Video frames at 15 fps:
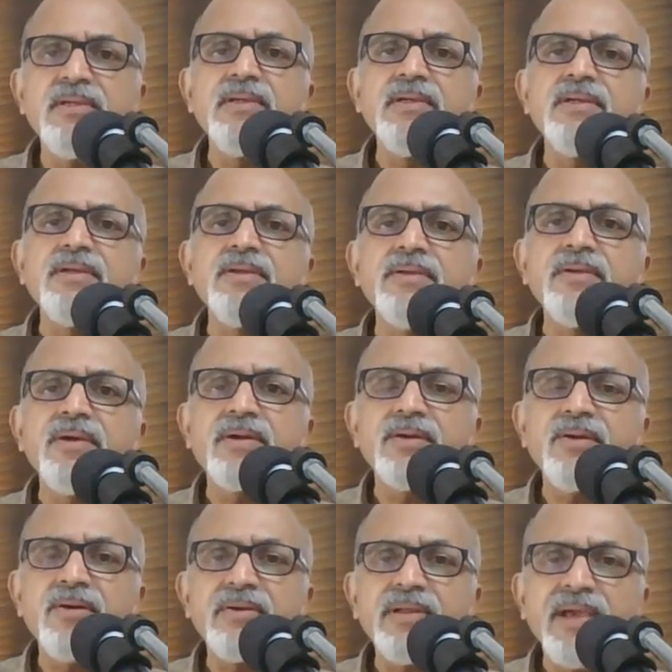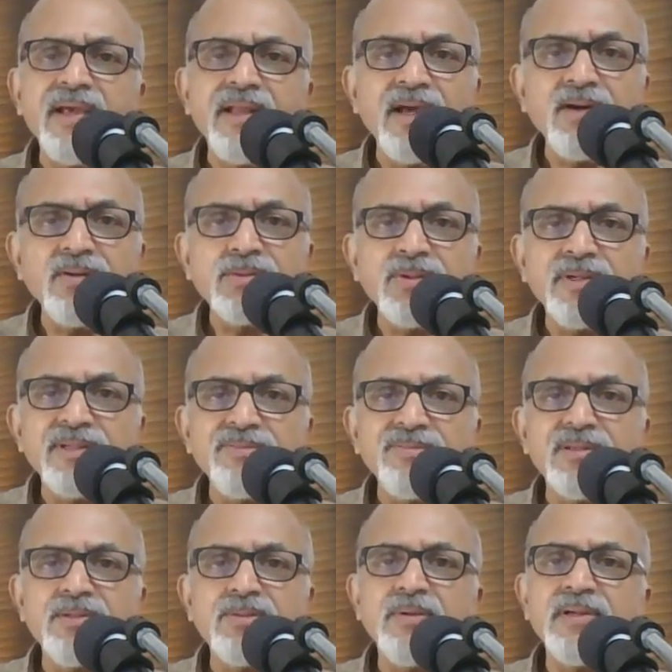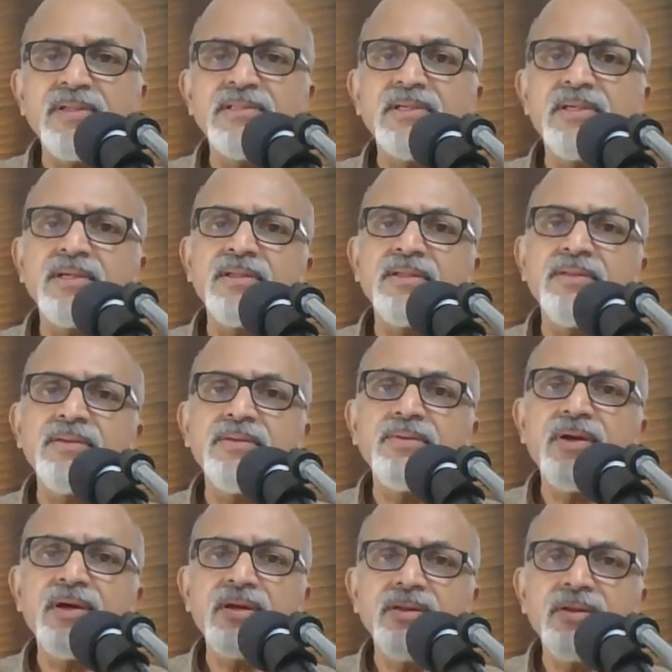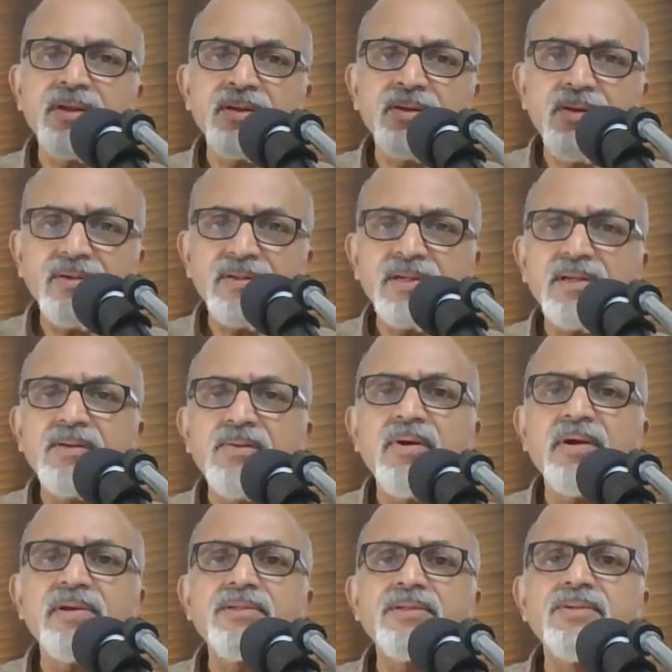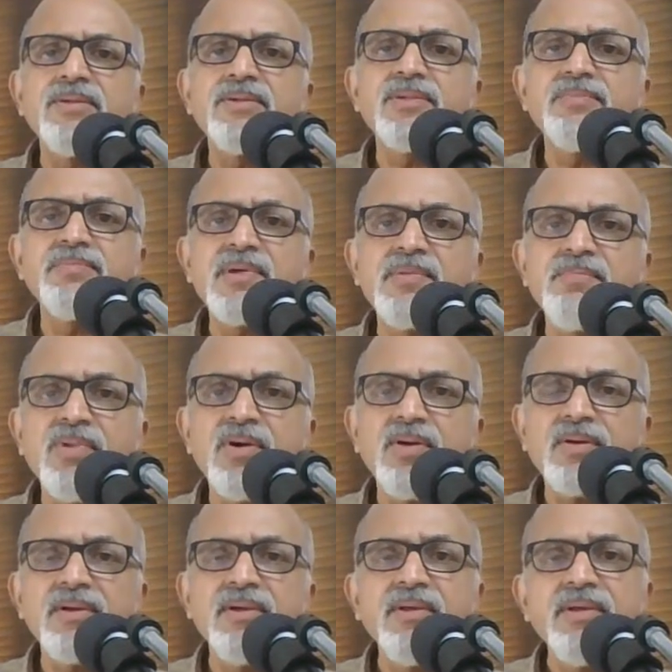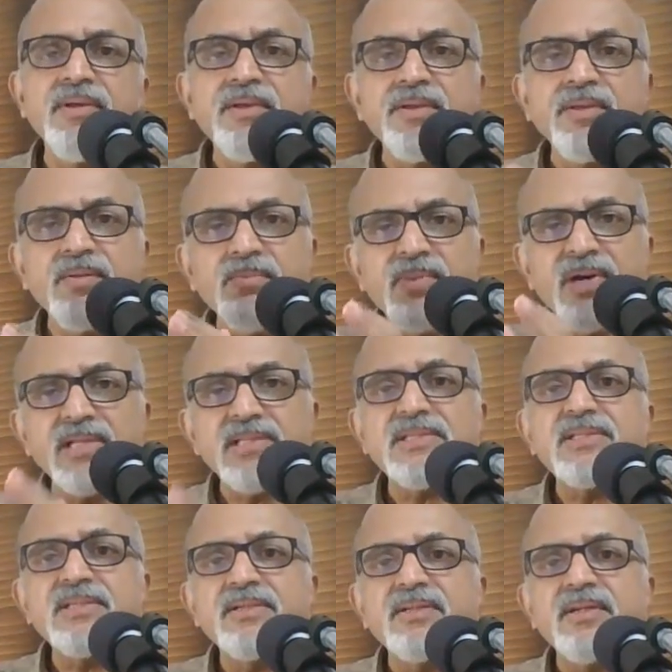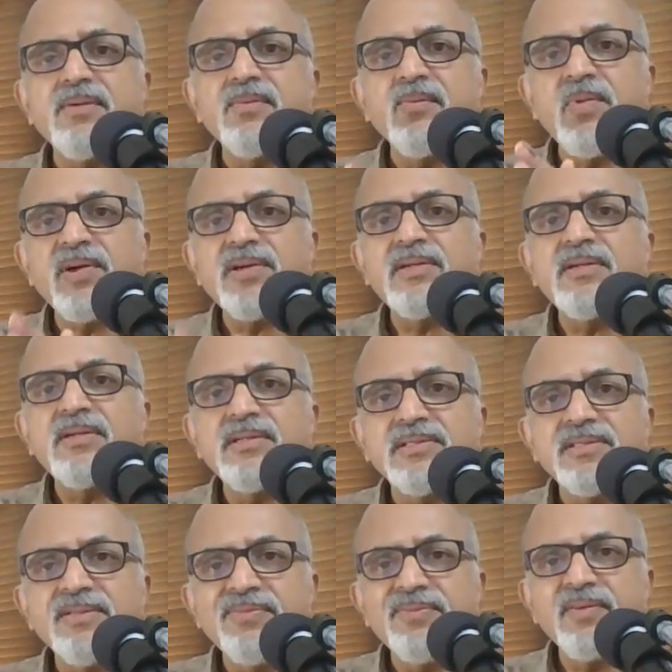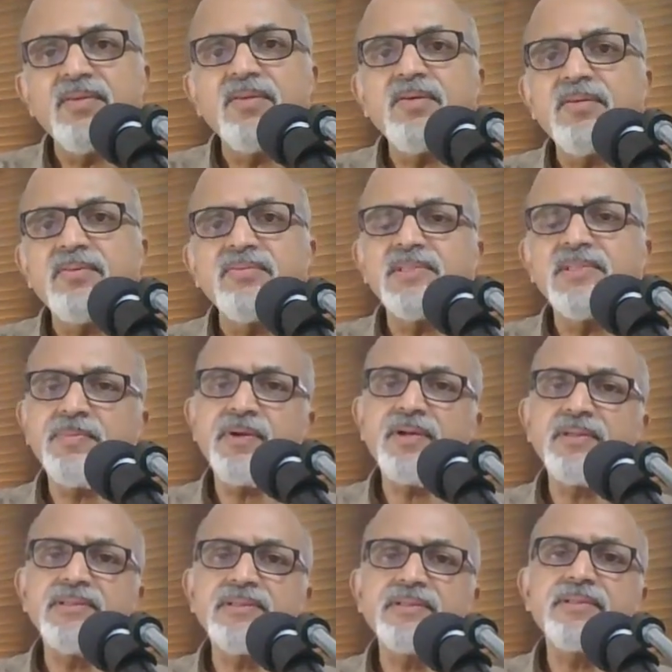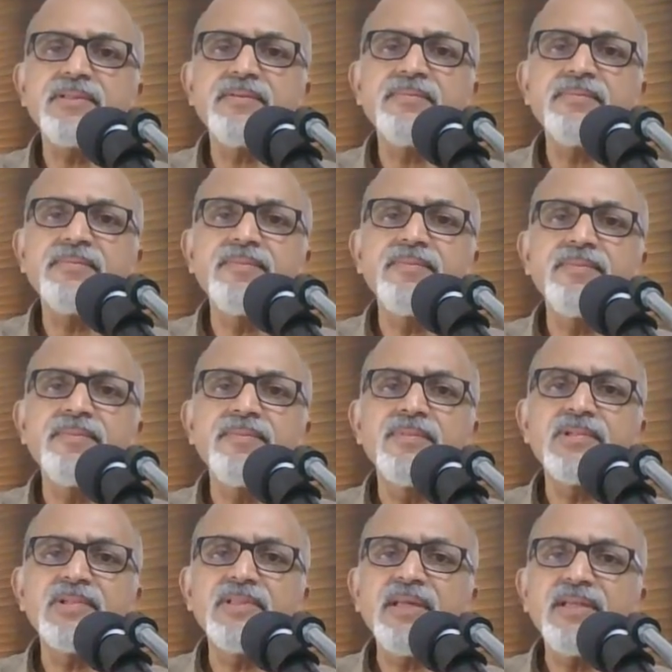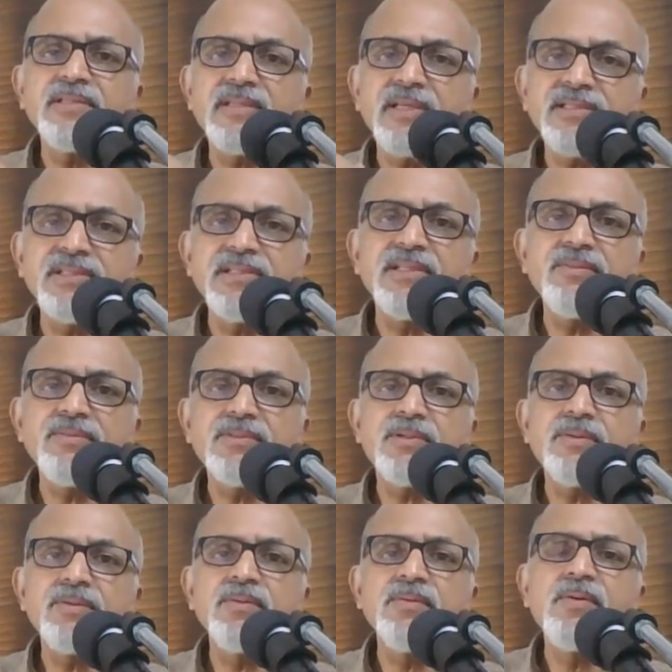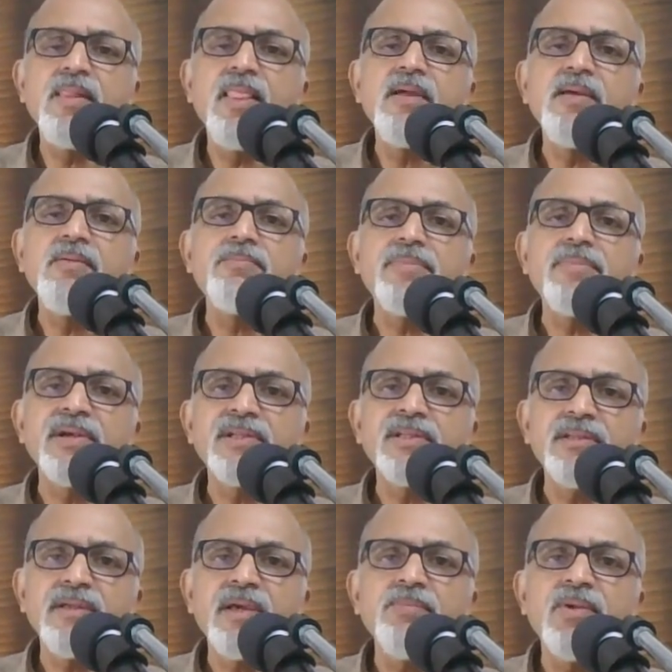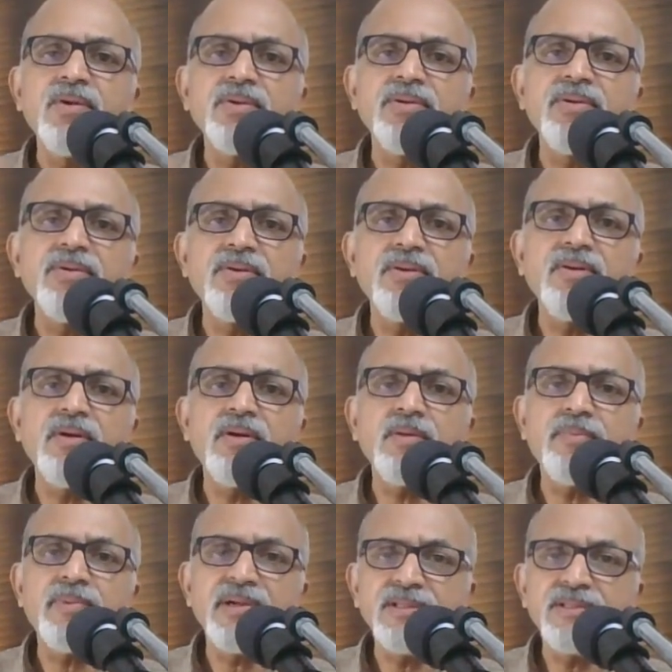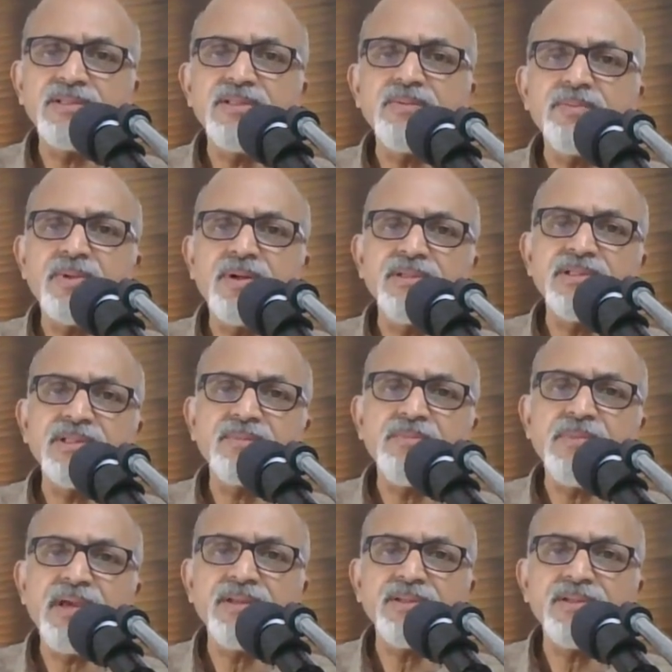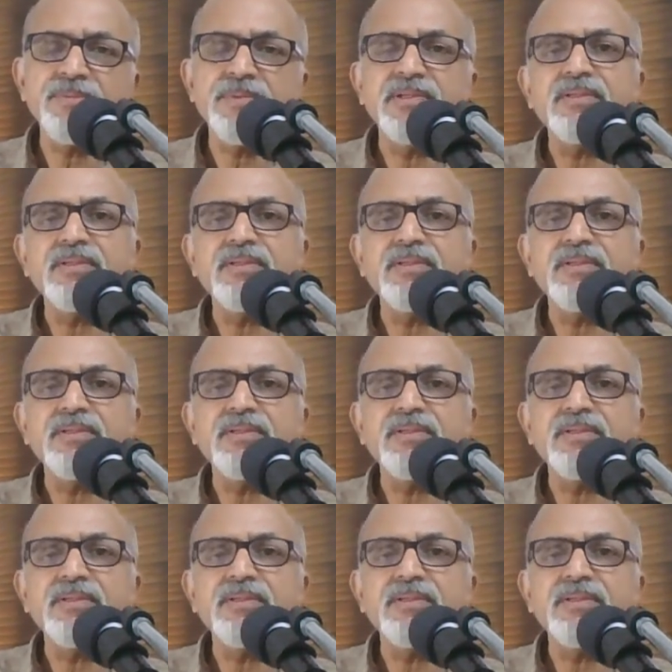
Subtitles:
You are not allowed to refer to Agile. You are not required to go to PMBOK. You master what is the flow of this project. So that is achieved through a module called Predictive Project Management.